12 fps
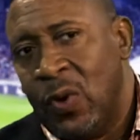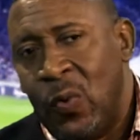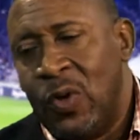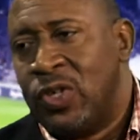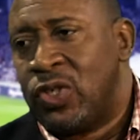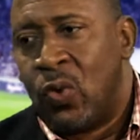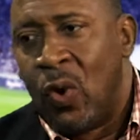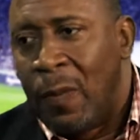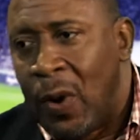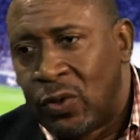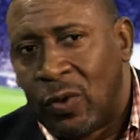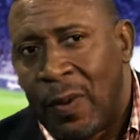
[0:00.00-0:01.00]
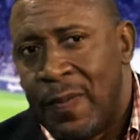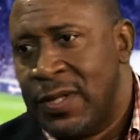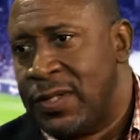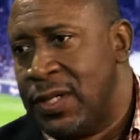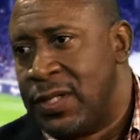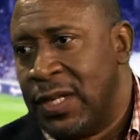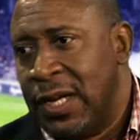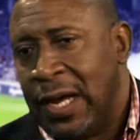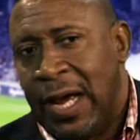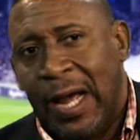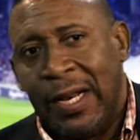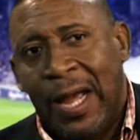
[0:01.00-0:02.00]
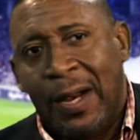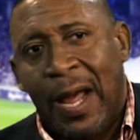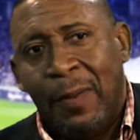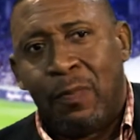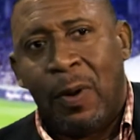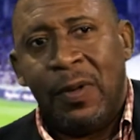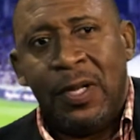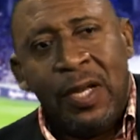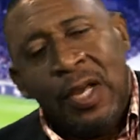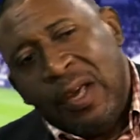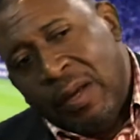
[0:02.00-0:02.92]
We just go about our business. And probably